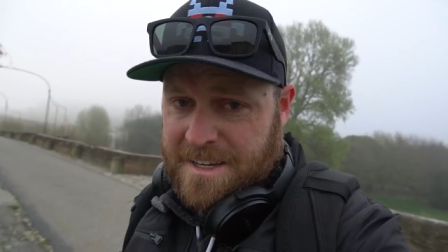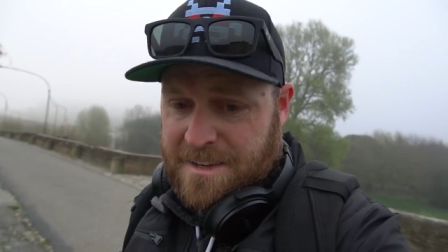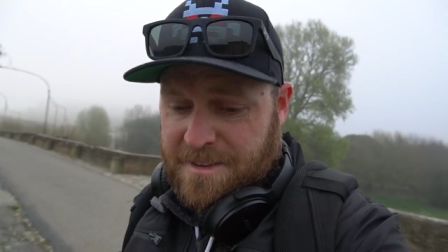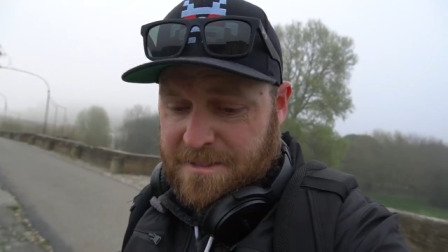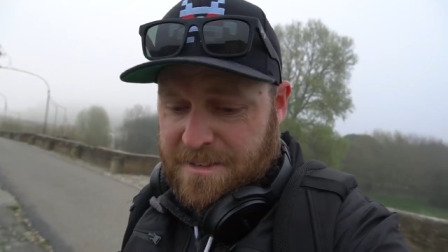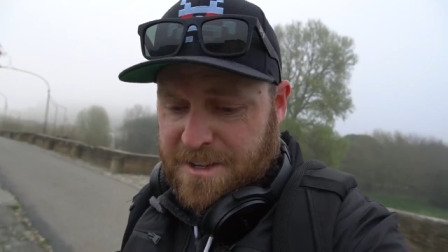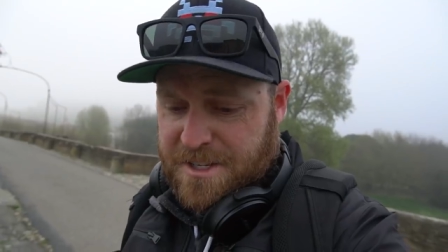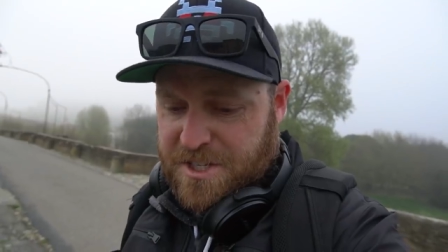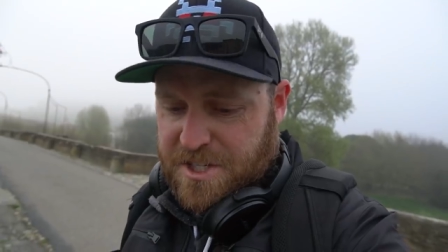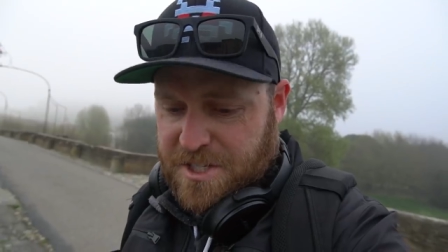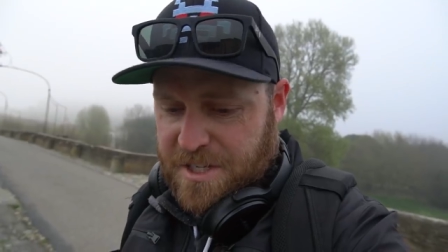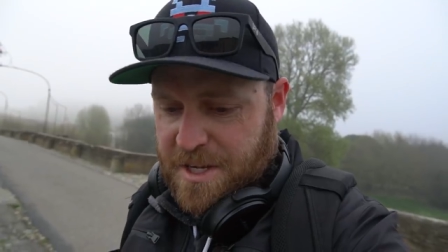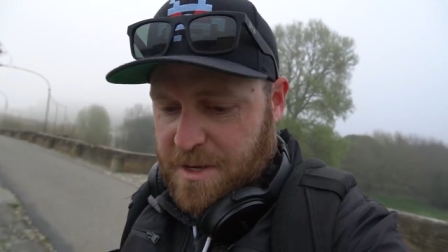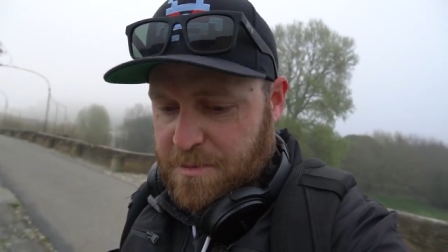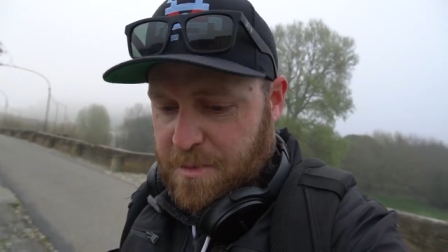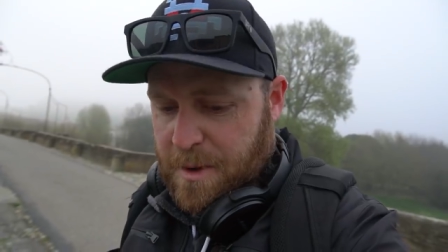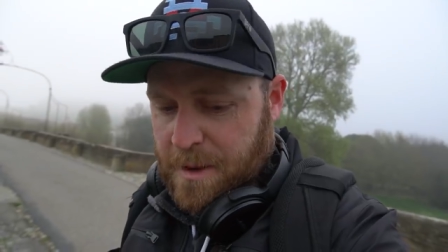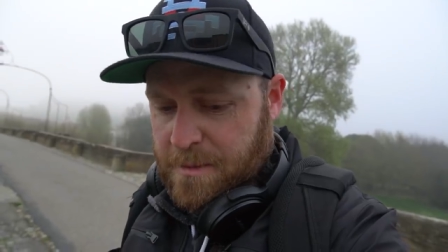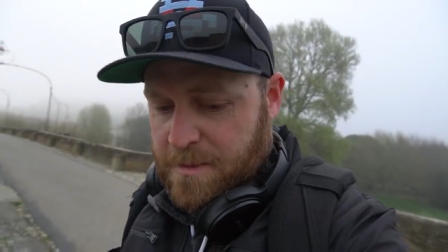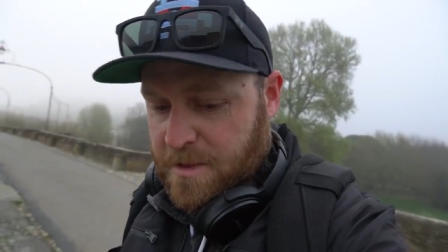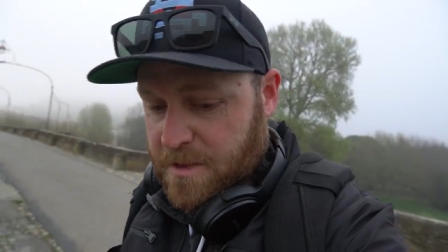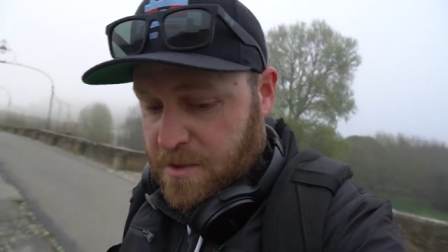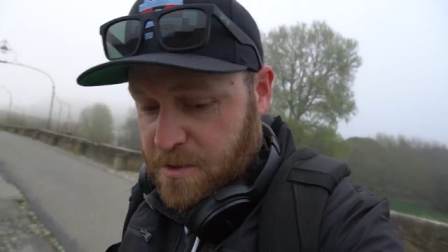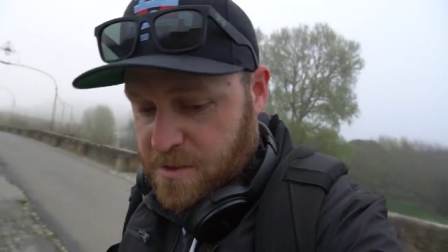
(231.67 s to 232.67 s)
Eventually I'd
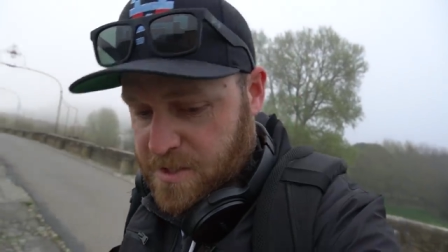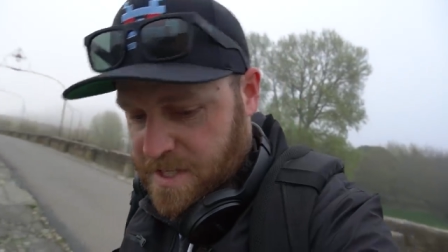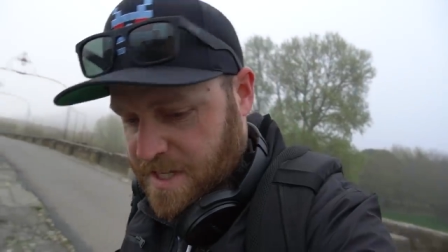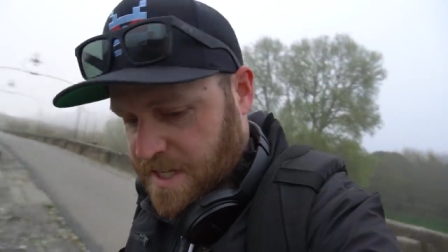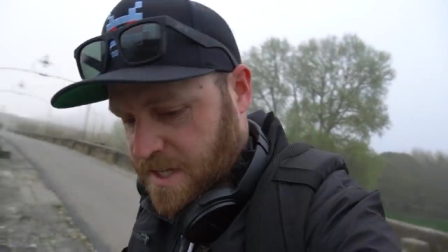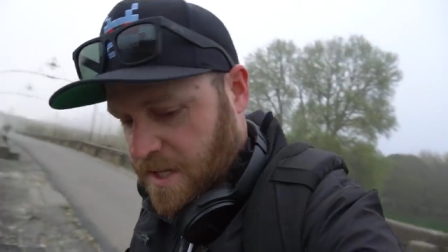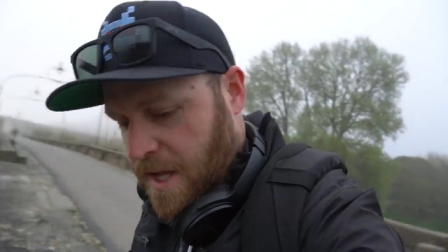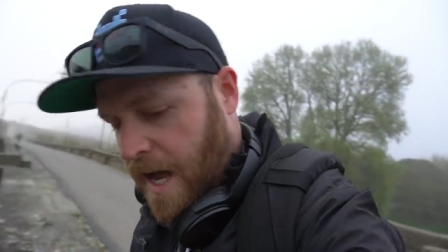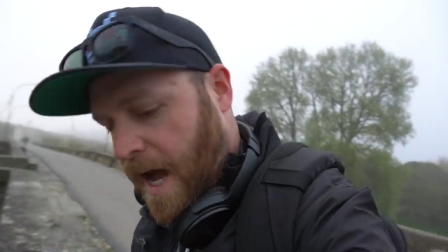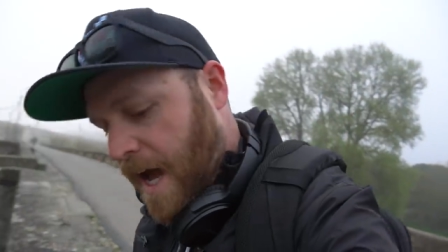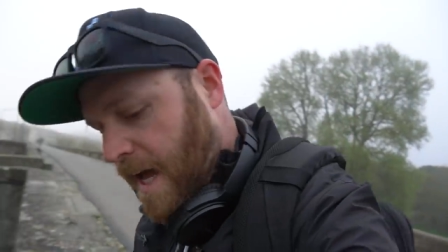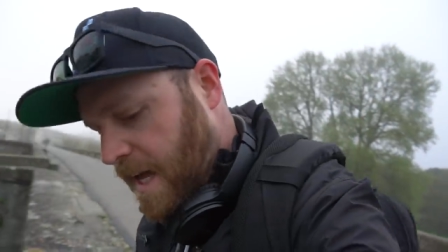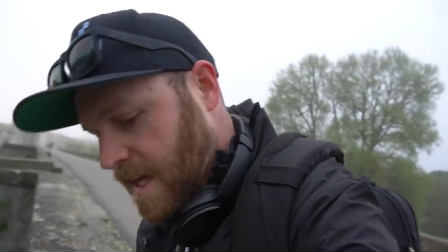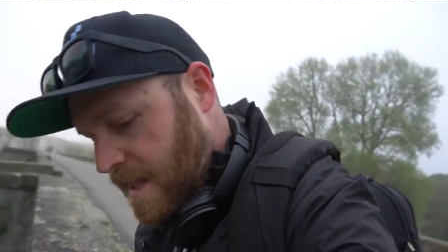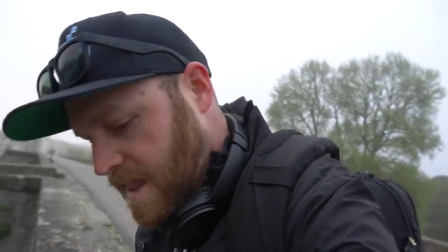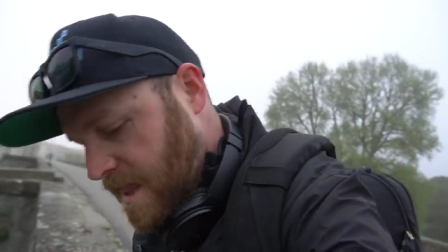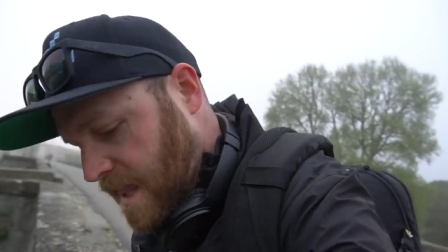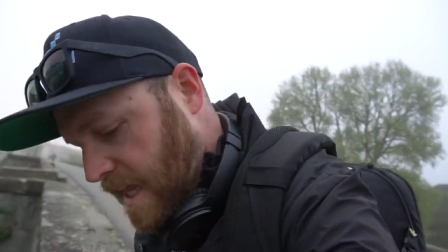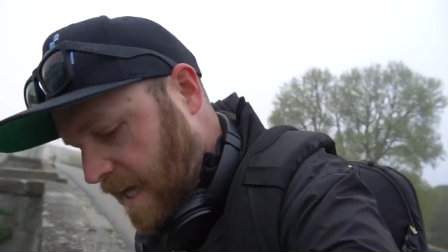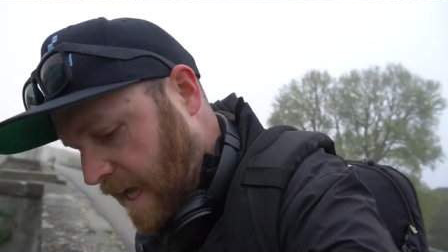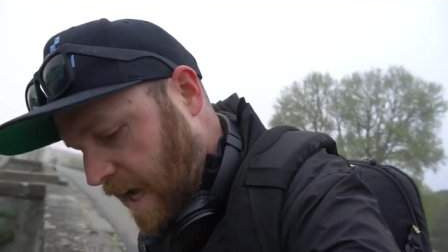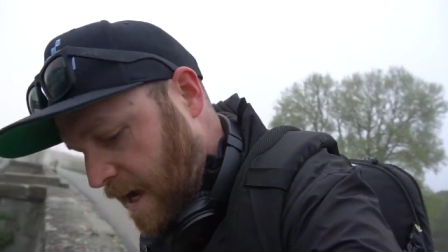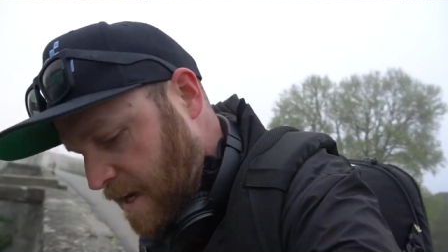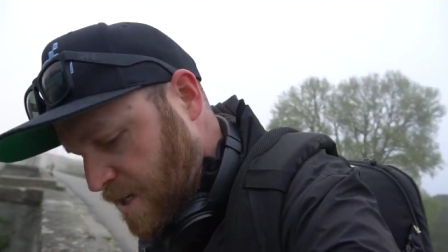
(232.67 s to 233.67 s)
probably lose it. I
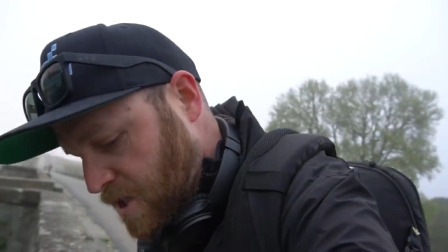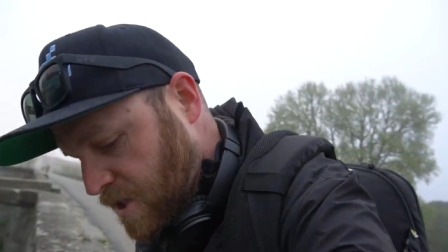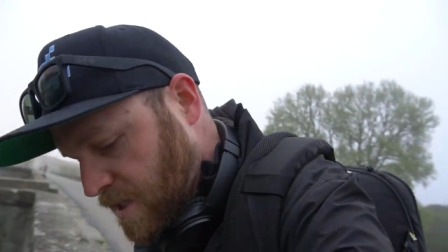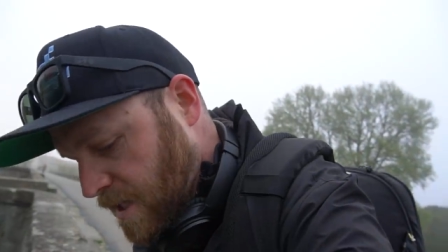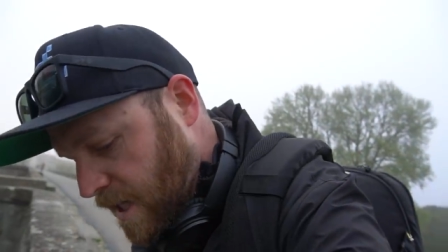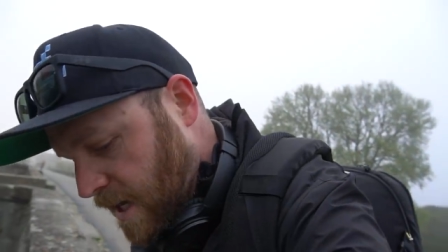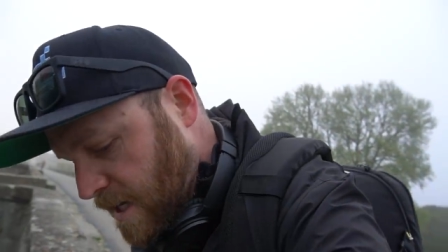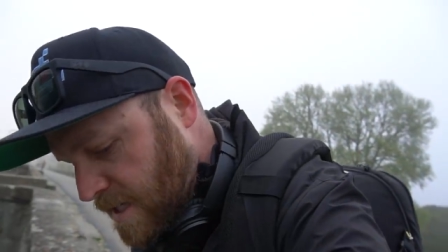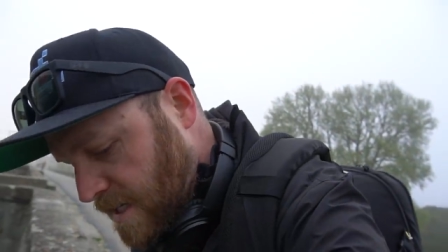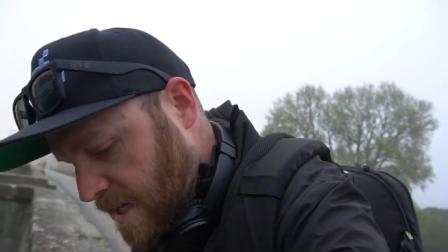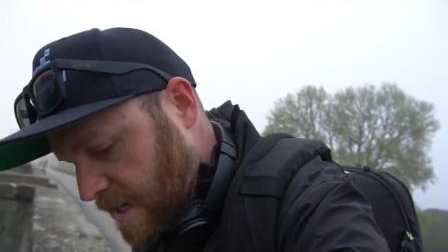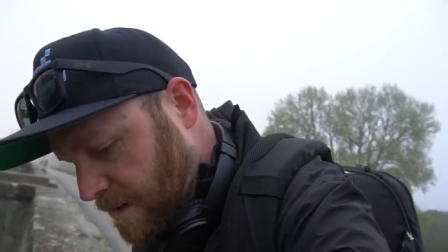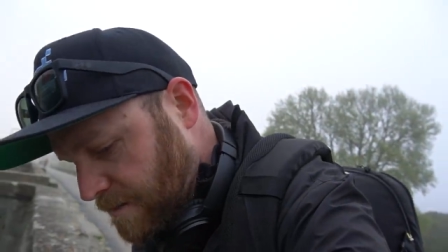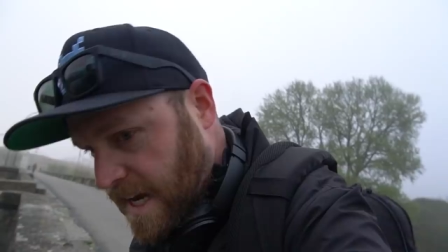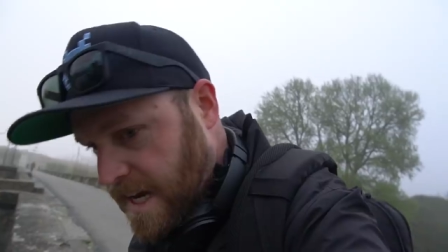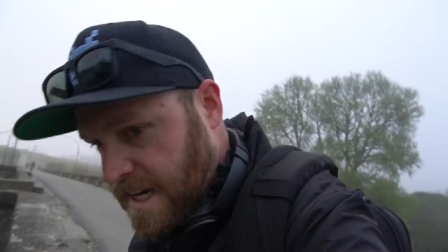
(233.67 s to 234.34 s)
think I just lost it.